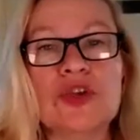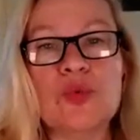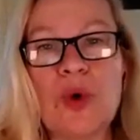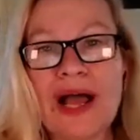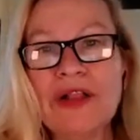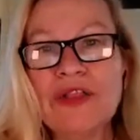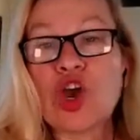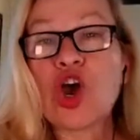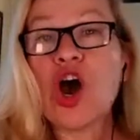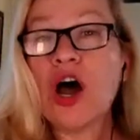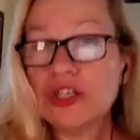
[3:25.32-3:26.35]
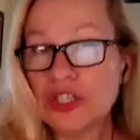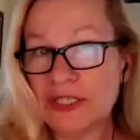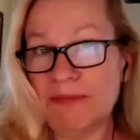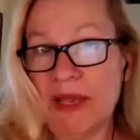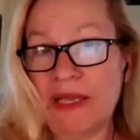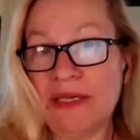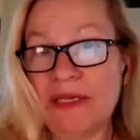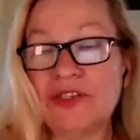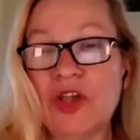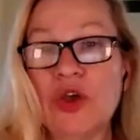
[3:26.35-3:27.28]
So while the conscious
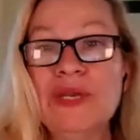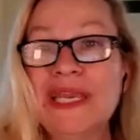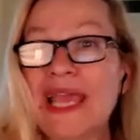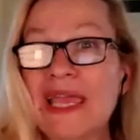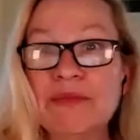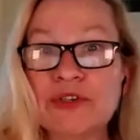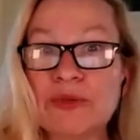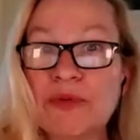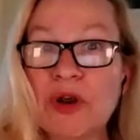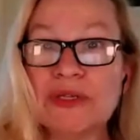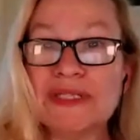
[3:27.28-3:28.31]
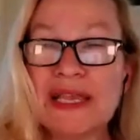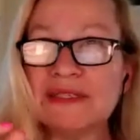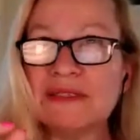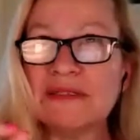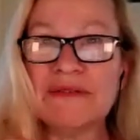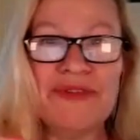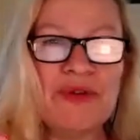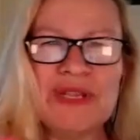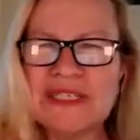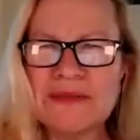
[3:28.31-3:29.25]
mind is only able to process a
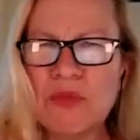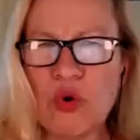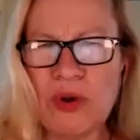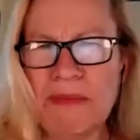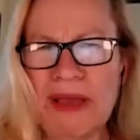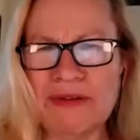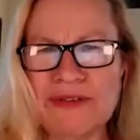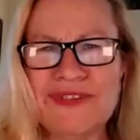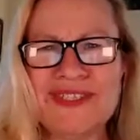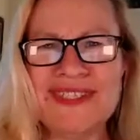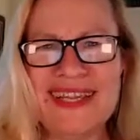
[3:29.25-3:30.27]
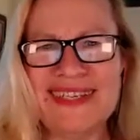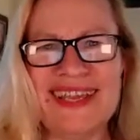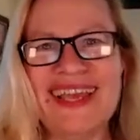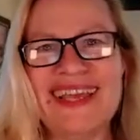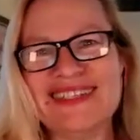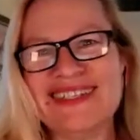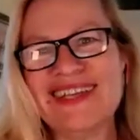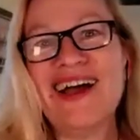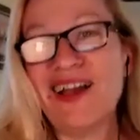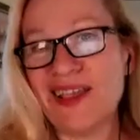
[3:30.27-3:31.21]
very small amount of data at a
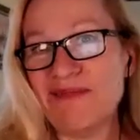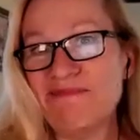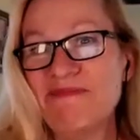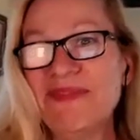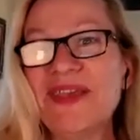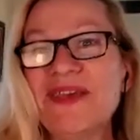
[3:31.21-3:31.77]
time,